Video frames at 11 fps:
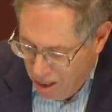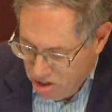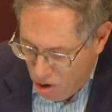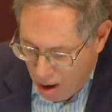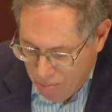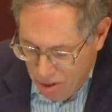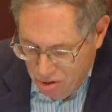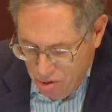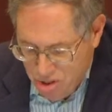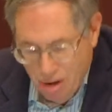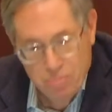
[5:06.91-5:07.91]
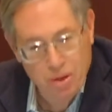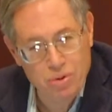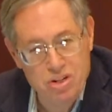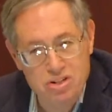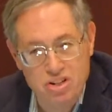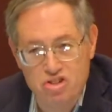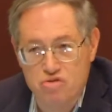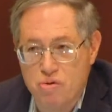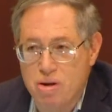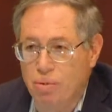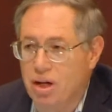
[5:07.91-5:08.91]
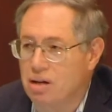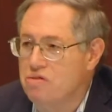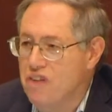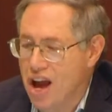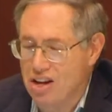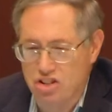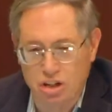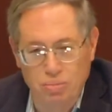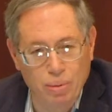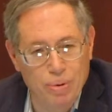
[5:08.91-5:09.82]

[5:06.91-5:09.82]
So I'm going to do something which is extremely unfashionable,